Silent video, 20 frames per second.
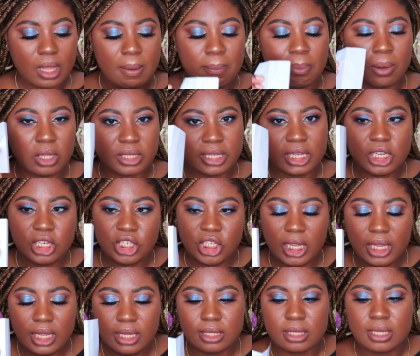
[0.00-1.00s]
blotting
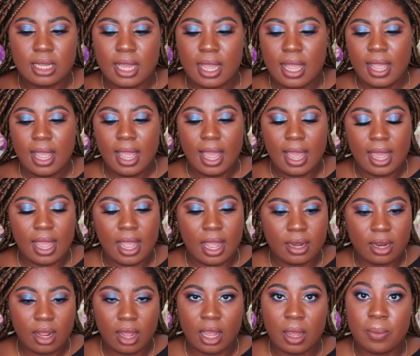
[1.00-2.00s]
sheet
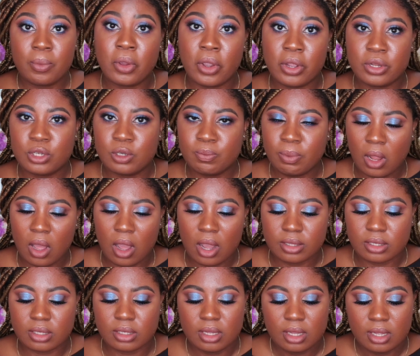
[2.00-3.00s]
and I'm going to
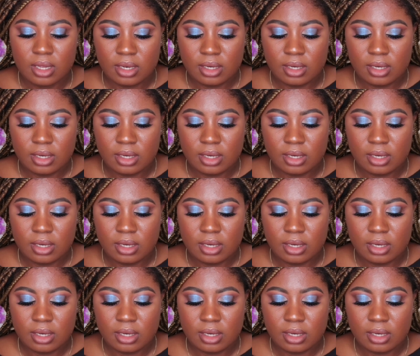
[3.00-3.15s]
blot.